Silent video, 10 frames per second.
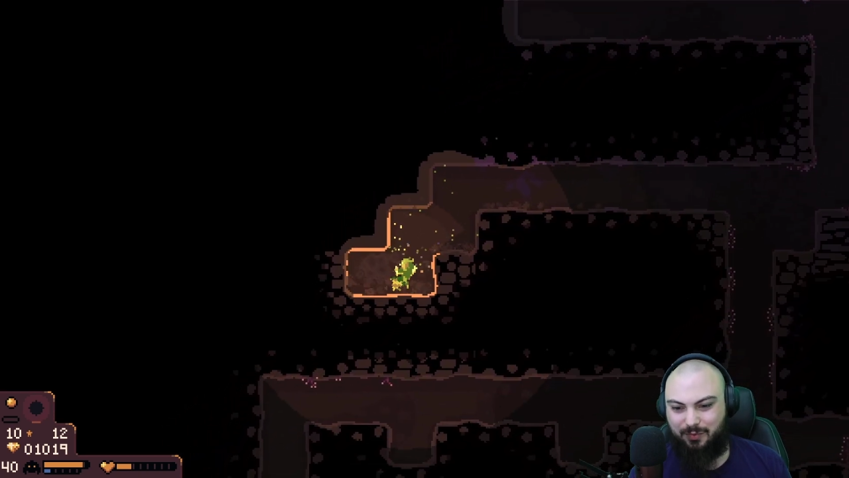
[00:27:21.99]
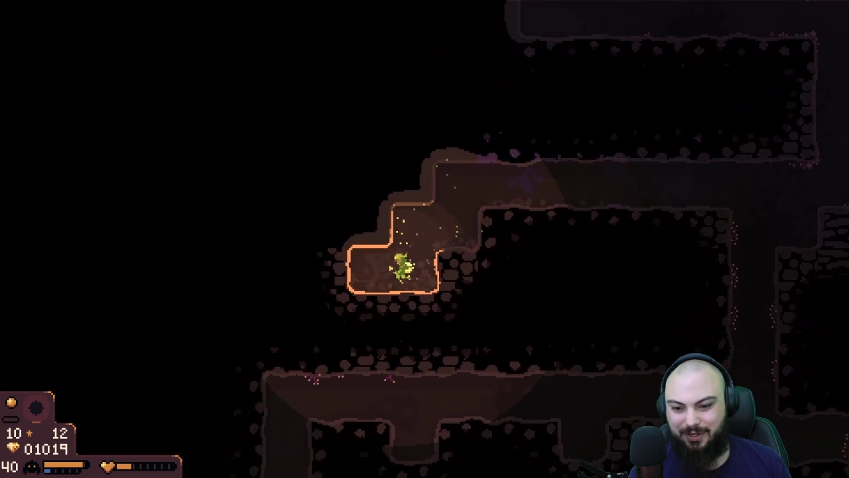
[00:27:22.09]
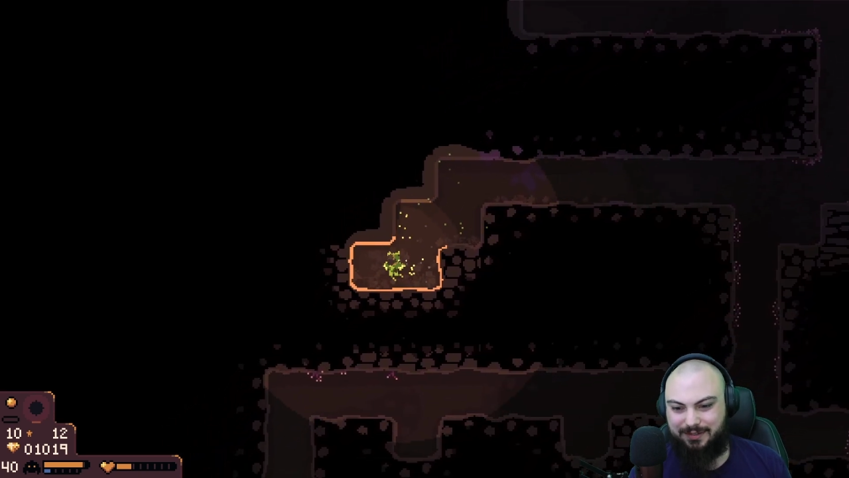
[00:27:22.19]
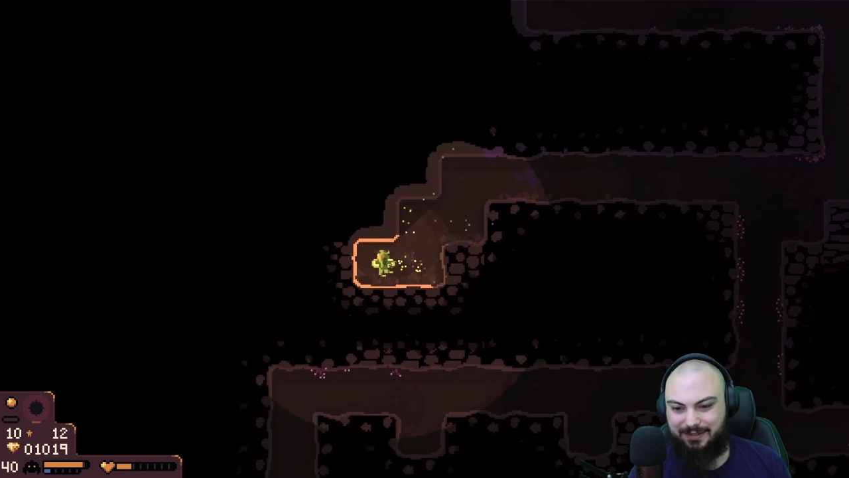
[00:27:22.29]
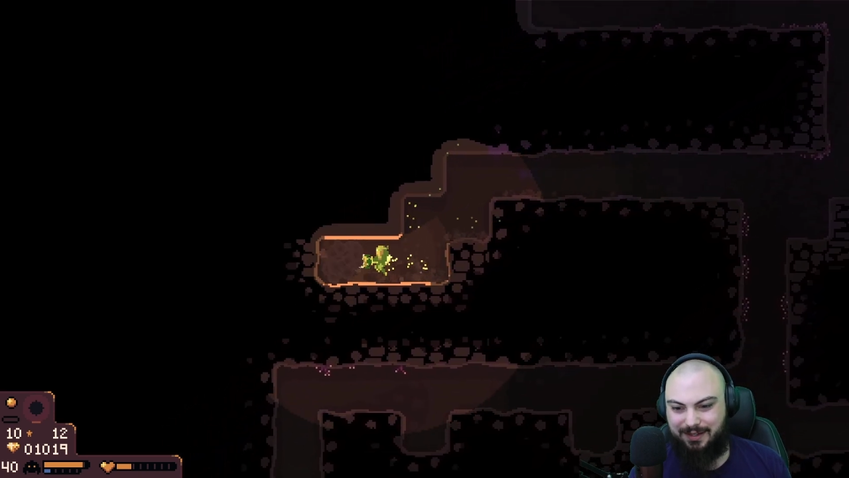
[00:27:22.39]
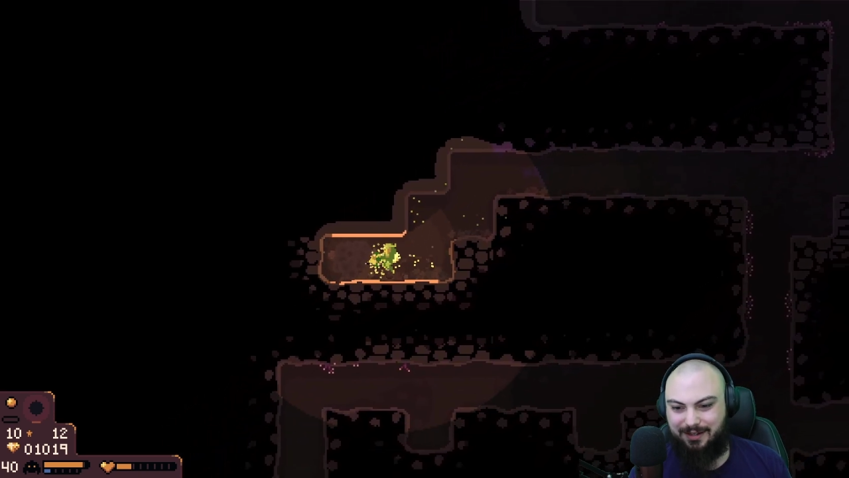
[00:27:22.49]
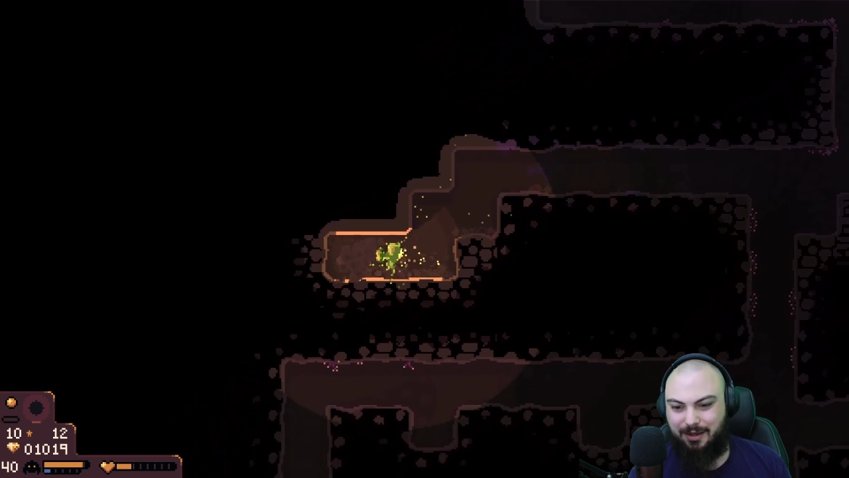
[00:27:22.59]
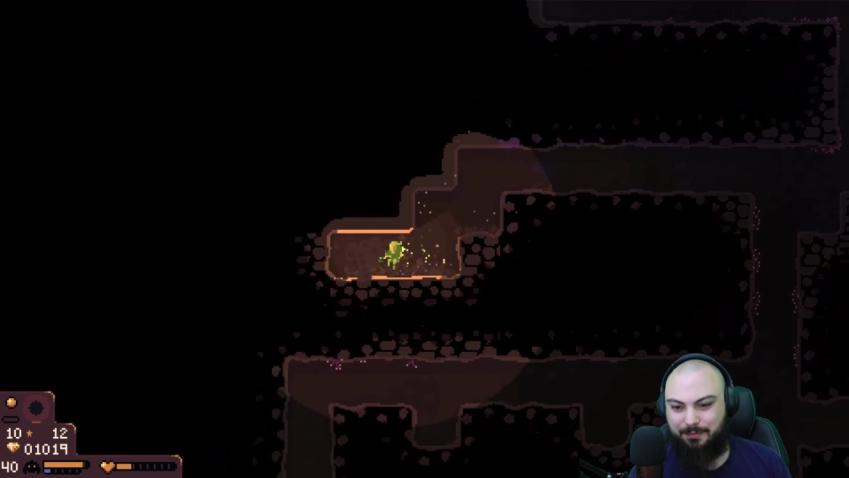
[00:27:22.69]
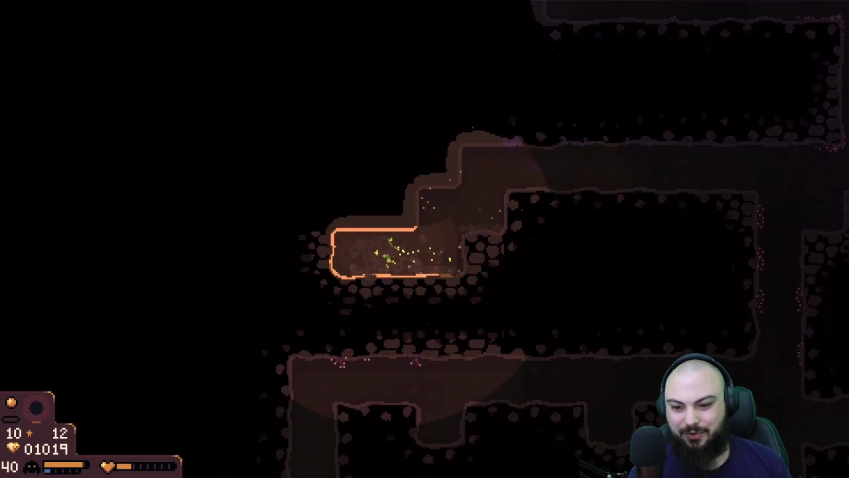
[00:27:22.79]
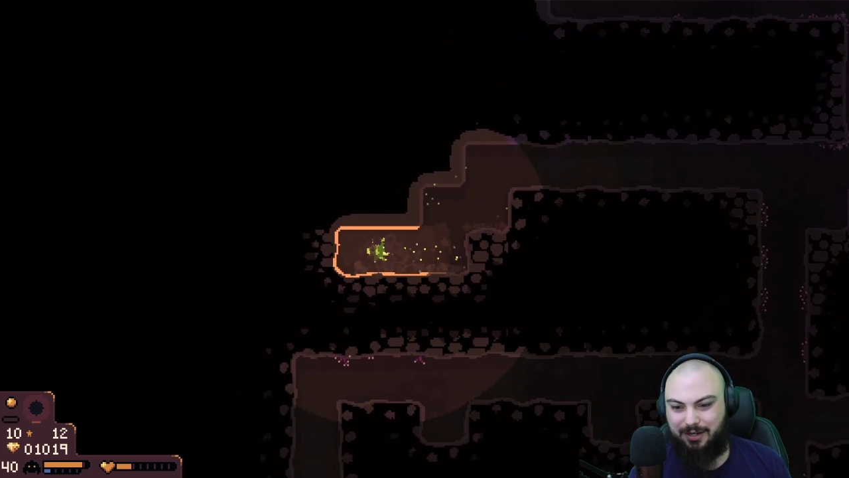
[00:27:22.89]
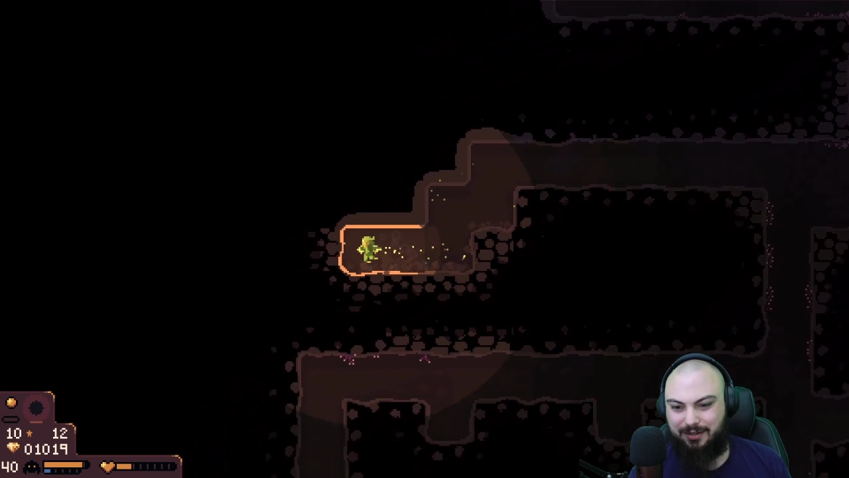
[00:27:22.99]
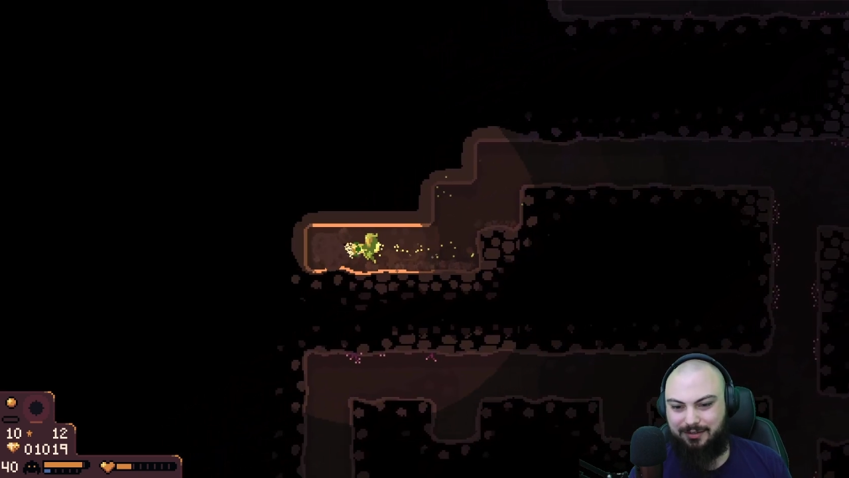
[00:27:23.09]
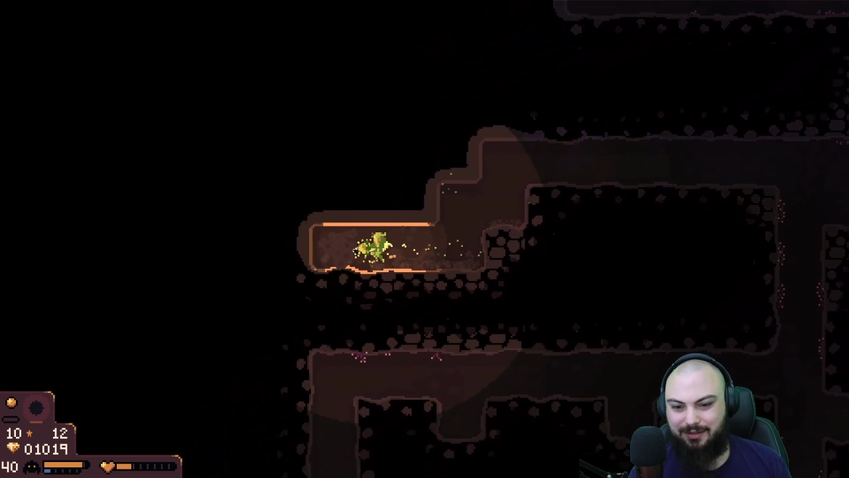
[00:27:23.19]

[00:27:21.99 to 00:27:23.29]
want an upgrade.